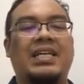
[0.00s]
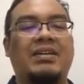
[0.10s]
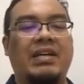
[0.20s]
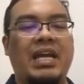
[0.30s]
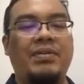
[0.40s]

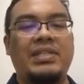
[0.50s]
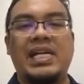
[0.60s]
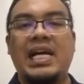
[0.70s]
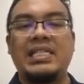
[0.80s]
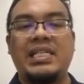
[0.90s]
Okay,
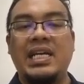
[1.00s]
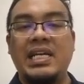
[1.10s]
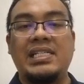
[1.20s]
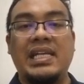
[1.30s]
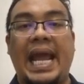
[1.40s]
Charles here
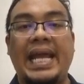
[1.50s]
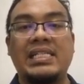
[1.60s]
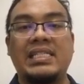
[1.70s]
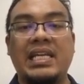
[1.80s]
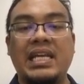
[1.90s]
is the
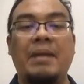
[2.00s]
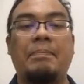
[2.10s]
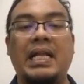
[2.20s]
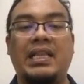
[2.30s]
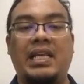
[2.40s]
external
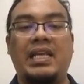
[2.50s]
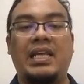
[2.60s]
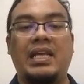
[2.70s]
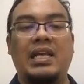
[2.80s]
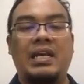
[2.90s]
party.
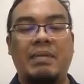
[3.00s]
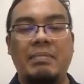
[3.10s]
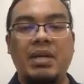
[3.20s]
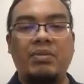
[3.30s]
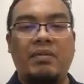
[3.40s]

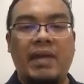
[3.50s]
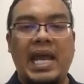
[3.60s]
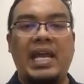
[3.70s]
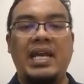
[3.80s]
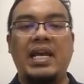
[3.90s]
Remember, you have
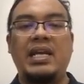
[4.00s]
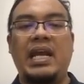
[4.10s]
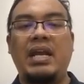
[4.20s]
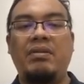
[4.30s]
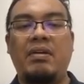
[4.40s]
Alan
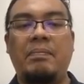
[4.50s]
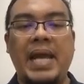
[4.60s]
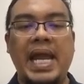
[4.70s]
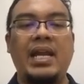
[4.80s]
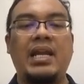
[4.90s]
and you have
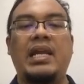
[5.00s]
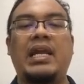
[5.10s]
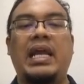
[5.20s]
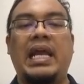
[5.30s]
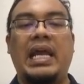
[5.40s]
Ben,
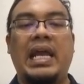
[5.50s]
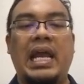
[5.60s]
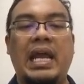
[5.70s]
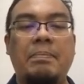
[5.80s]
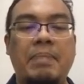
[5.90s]

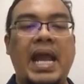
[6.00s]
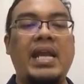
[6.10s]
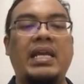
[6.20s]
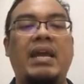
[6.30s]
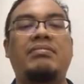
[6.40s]
and
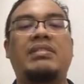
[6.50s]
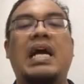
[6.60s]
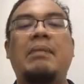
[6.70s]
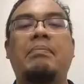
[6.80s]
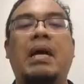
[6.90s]
Ben gave
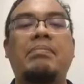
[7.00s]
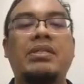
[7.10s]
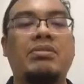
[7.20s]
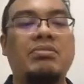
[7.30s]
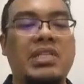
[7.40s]
some
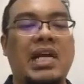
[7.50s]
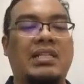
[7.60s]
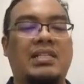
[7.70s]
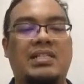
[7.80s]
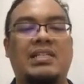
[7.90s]
marbles to
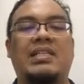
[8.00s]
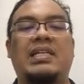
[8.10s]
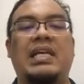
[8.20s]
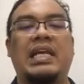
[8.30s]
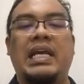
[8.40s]
Charles.
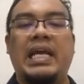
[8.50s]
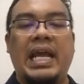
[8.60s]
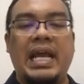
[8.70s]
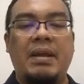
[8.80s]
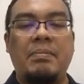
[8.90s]

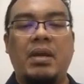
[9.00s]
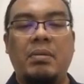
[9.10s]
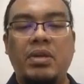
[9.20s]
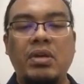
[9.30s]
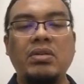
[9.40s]
And
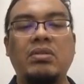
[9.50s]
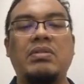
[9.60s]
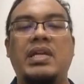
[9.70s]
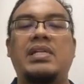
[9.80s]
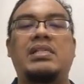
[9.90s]
due
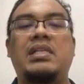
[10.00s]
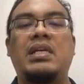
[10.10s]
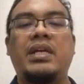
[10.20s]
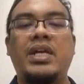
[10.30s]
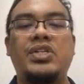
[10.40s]
to this,
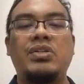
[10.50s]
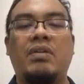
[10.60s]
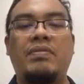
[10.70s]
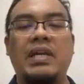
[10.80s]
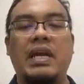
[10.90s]
the ratio
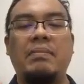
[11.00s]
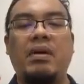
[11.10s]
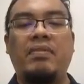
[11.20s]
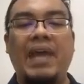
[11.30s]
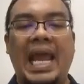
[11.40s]
of the
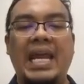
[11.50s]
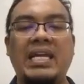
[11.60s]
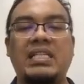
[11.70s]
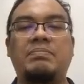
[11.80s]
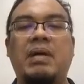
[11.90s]
number of
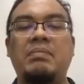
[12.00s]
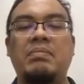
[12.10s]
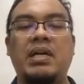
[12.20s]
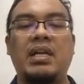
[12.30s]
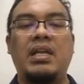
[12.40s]
Alan's
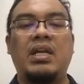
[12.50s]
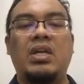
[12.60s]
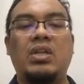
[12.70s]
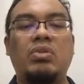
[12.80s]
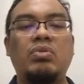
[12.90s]
marble
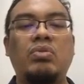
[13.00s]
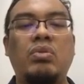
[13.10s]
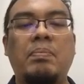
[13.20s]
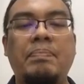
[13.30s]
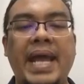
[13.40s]

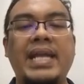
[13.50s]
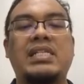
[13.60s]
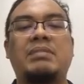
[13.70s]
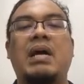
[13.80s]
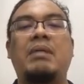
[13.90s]
to
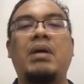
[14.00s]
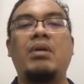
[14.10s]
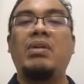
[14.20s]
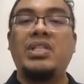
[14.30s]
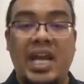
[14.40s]
Ben's
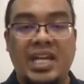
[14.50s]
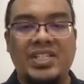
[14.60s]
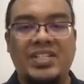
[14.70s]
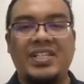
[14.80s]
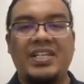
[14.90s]
marble will
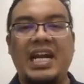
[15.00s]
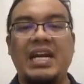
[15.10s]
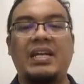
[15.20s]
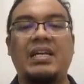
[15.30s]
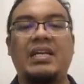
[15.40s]
change, right?